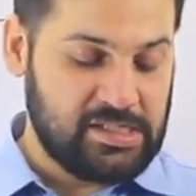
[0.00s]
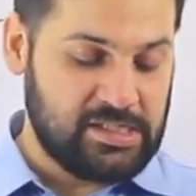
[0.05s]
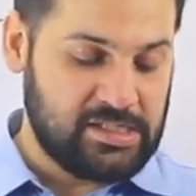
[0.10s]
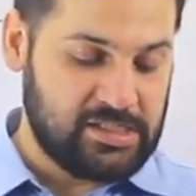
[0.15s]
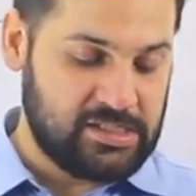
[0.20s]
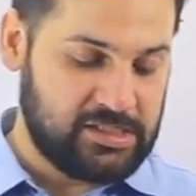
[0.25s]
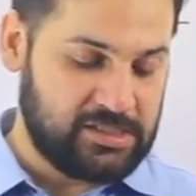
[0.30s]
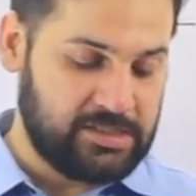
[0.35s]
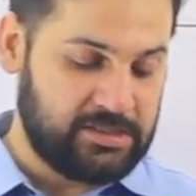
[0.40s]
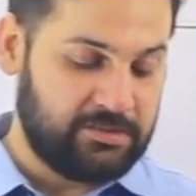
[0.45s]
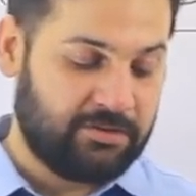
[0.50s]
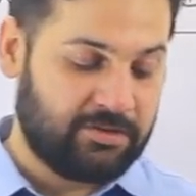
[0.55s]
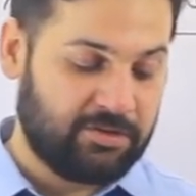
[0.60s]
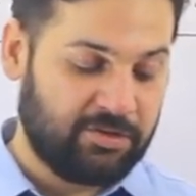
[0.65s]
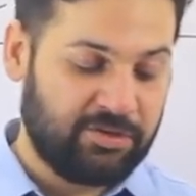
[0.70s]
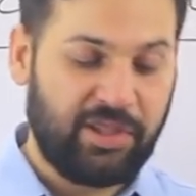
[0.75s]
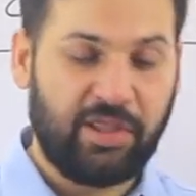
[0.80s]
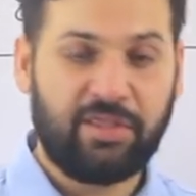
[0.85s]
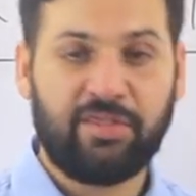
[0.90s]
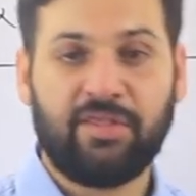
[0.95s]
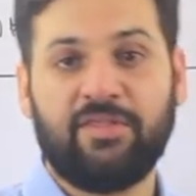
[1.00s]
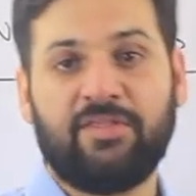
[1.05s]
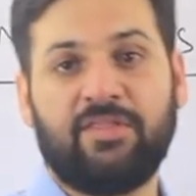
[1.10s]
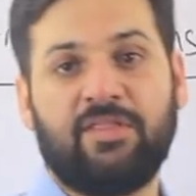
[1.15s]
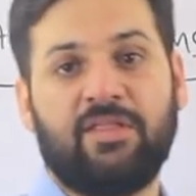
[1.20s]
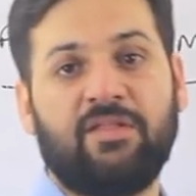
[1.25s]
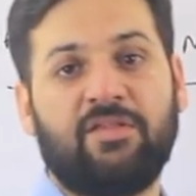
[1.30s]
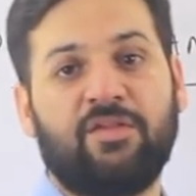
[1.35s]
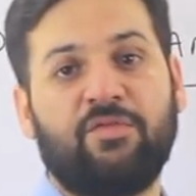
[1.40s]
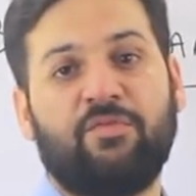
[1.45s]
So this
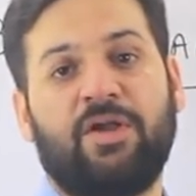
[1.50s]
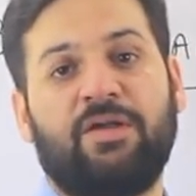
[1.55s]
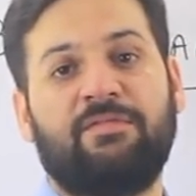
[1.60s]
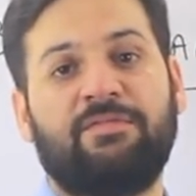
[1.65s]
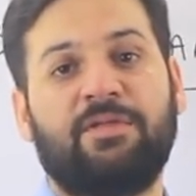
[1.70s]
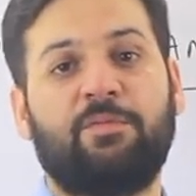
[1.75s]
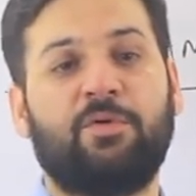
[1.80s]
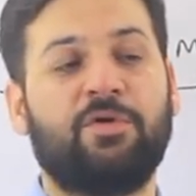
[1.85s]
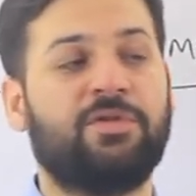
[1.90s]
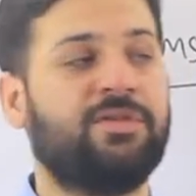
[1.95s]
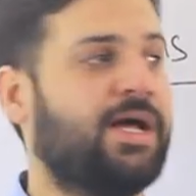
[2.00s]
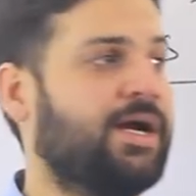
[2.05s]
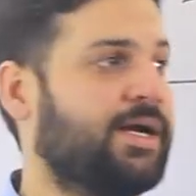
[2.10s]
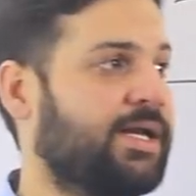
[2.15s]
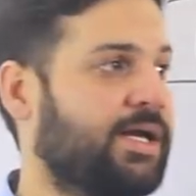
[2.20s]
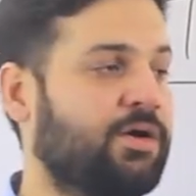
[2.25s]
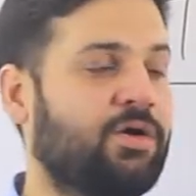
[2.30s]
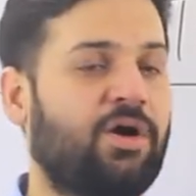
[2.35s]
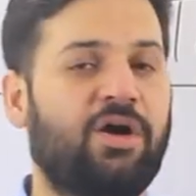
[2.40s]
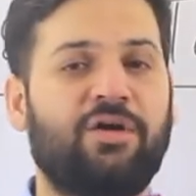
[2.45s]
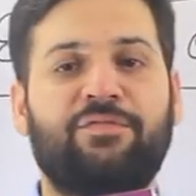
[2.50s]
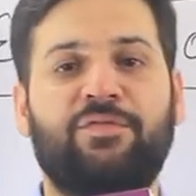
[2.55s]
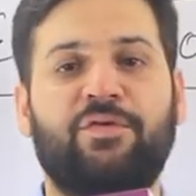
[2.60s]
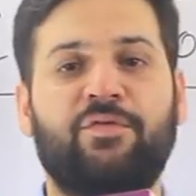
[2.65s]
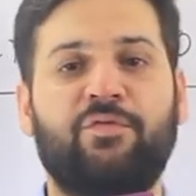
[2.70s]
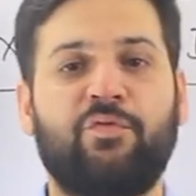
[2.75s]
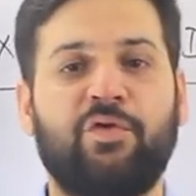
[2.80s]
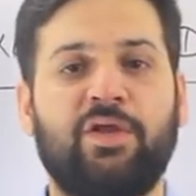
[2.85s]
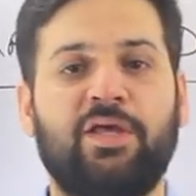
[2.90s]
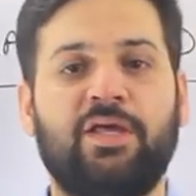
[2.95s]
is one of the books that I got
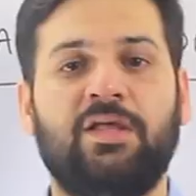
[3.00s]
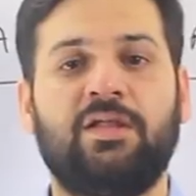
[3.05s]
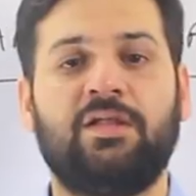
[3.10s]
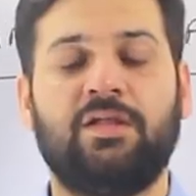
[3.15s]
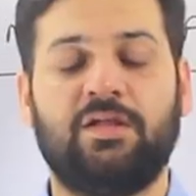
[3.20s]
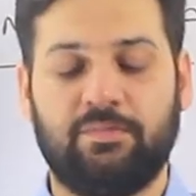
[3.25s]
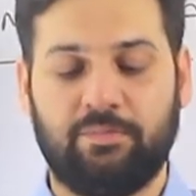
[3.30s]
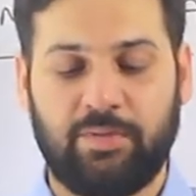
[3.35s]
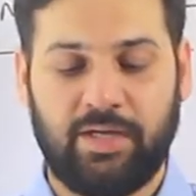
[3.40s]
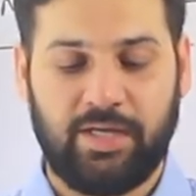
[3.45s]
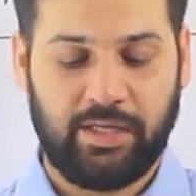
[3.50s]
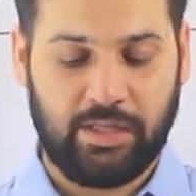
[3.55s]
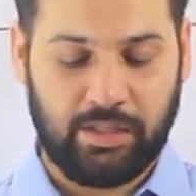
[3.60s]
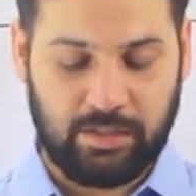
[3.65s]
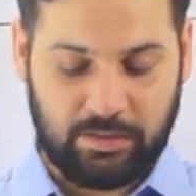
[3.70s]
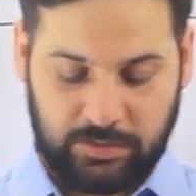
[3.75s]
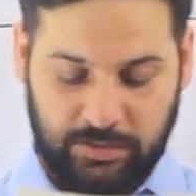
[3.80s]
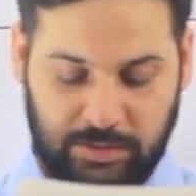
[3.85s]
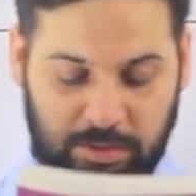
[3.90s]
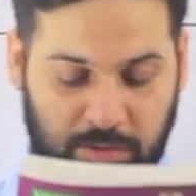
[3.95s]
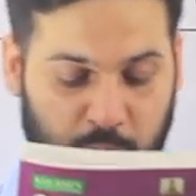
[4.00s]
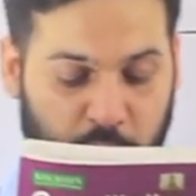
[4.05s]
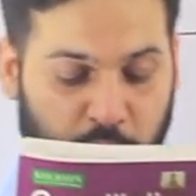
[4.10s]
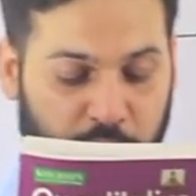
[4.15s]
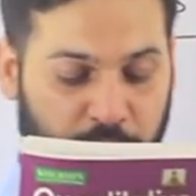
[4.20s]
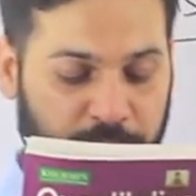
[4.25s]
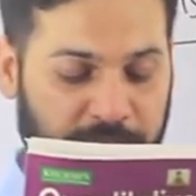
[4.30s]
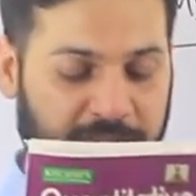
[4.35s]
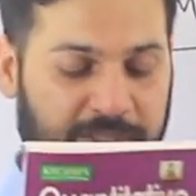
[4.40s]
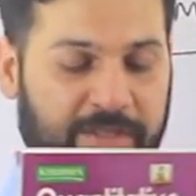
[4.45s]
for free by
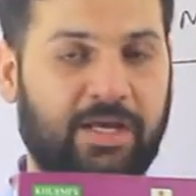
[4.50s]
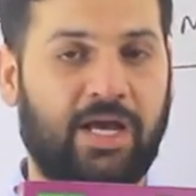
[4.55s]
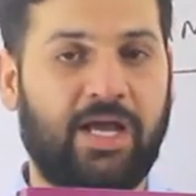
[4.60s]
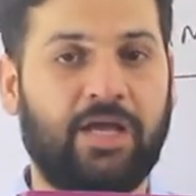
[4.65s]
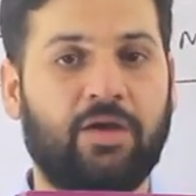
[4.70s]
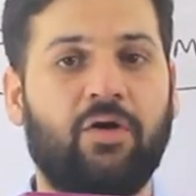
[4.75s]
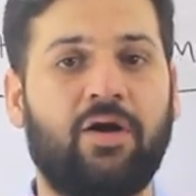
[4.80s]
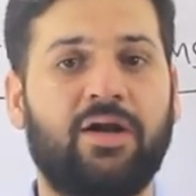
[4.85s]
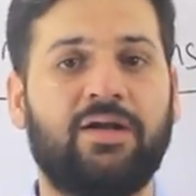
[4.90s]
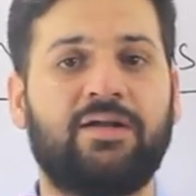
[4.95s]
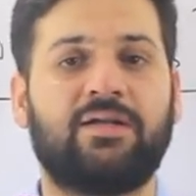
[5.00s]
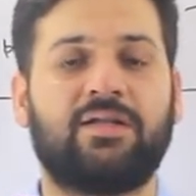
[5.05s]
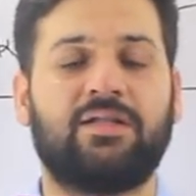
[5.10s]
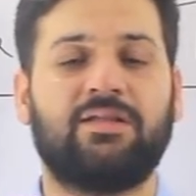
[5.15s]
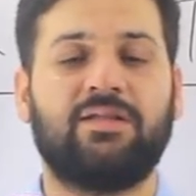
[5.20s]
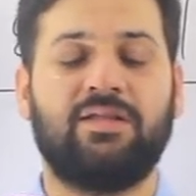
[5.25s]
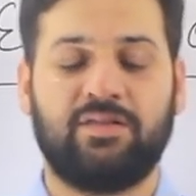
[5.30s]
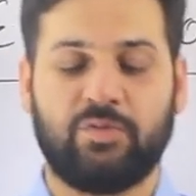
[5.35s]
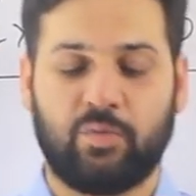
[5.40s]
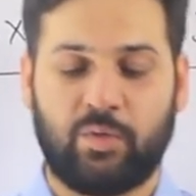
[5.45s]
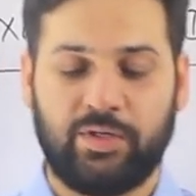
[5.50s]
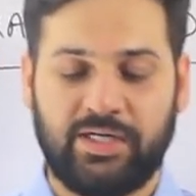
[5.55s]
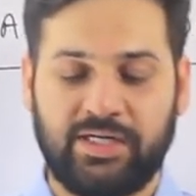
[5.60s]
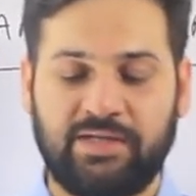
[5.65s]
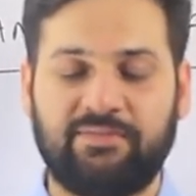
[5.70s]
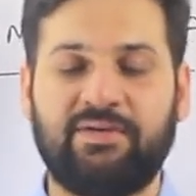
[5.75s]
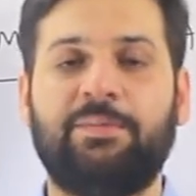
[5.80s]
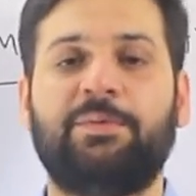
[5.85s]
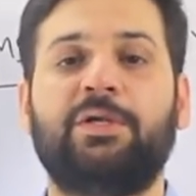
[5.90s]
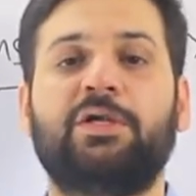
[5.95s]
Khurmi. I got this
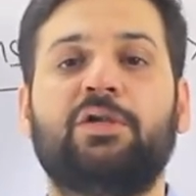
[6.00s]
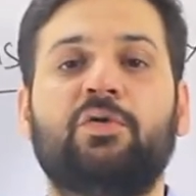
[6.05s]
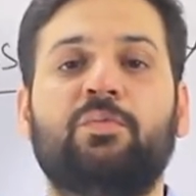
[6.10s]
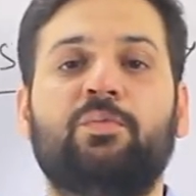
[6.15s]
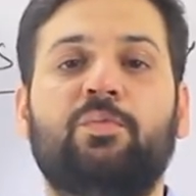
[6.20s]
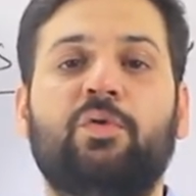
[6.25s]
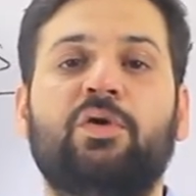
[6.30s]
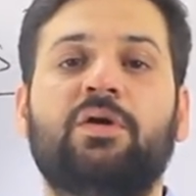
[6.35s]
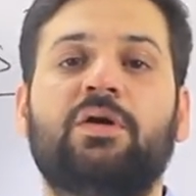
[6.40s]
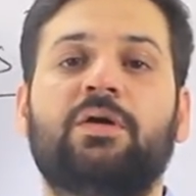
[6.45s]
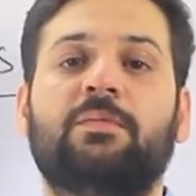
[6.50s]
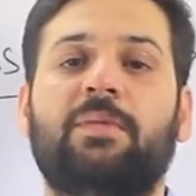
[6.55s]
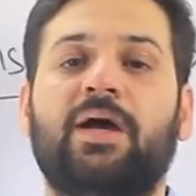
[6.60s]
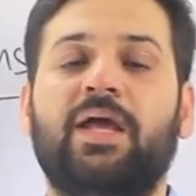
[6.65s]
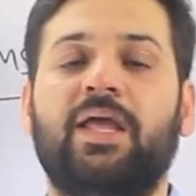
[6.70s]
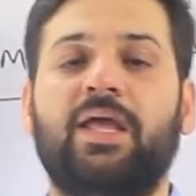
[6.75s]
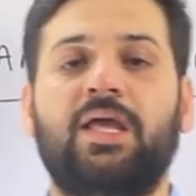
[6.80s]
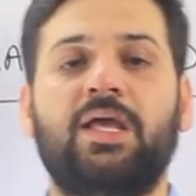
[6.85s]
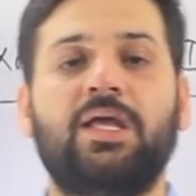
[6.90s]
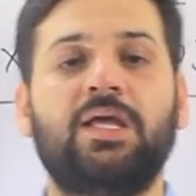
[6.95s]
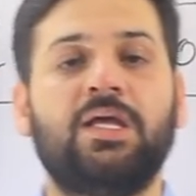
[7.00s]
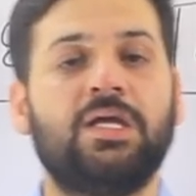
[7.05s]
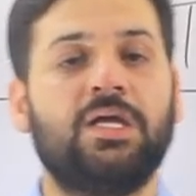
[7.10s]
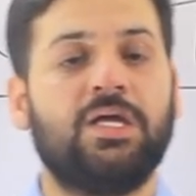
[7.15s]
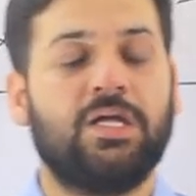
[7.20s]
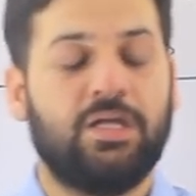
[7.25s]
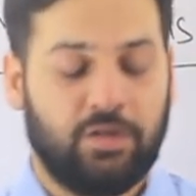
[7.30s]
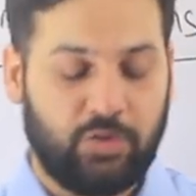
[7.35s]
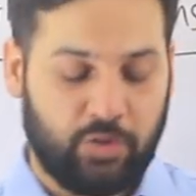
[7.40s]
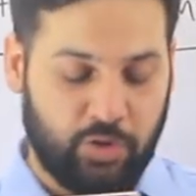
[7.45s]
quantitative aptitude book by
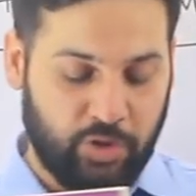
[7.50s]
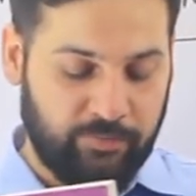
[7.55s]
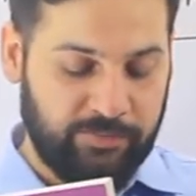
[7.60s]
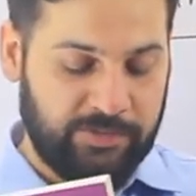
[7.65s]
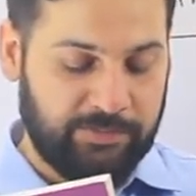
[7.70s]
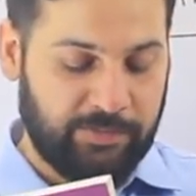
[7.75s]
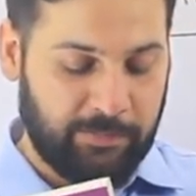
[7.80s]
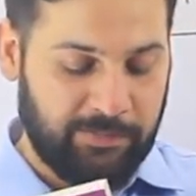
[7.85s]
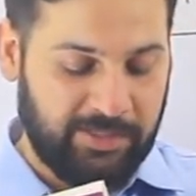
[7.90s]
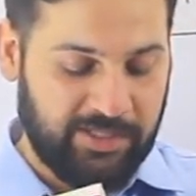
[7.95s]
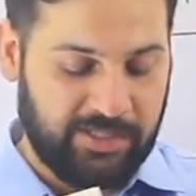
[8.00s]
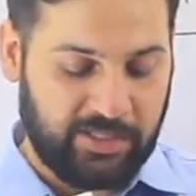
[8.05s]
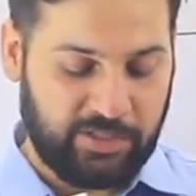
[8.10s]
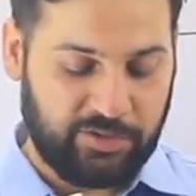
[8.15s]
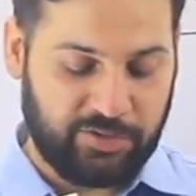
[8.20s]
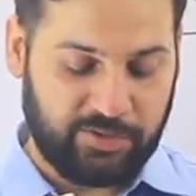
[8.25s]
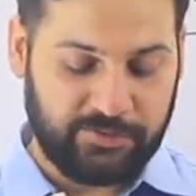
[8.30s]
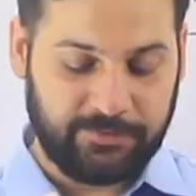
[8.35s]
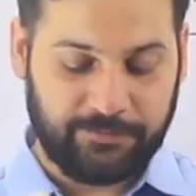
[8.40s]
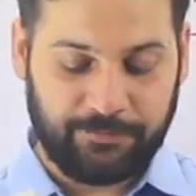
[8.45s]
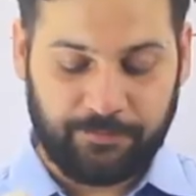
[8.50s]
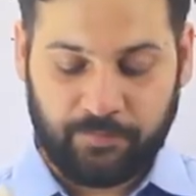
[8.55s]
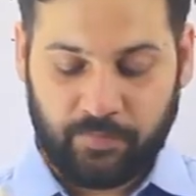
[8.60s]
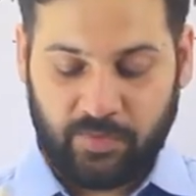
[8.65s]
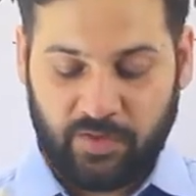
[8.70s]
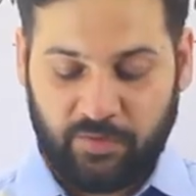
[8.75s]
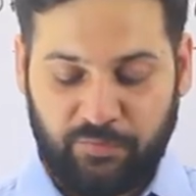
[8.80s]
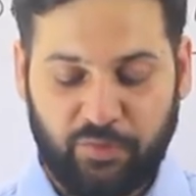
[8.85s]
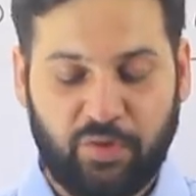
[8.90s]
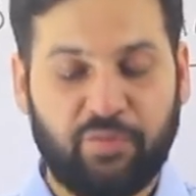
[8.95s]
Khurmi publication
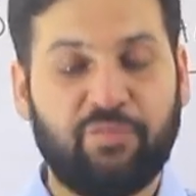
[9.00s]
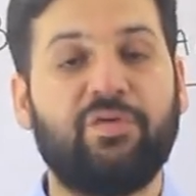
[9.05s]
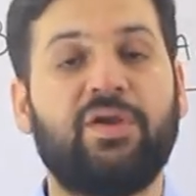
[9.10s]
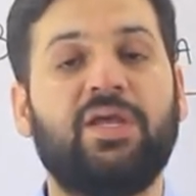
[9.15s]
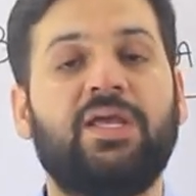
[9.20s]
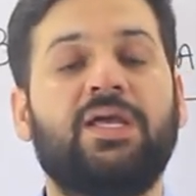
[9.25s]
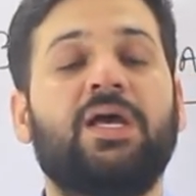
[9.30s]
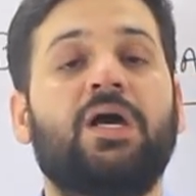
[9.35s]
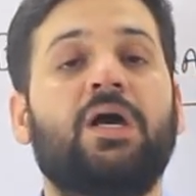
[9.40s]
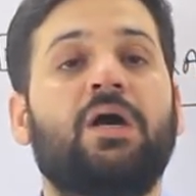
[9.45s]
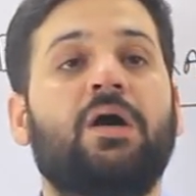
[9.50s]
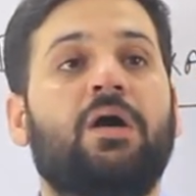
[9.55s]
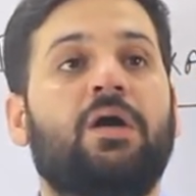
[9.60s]
for free.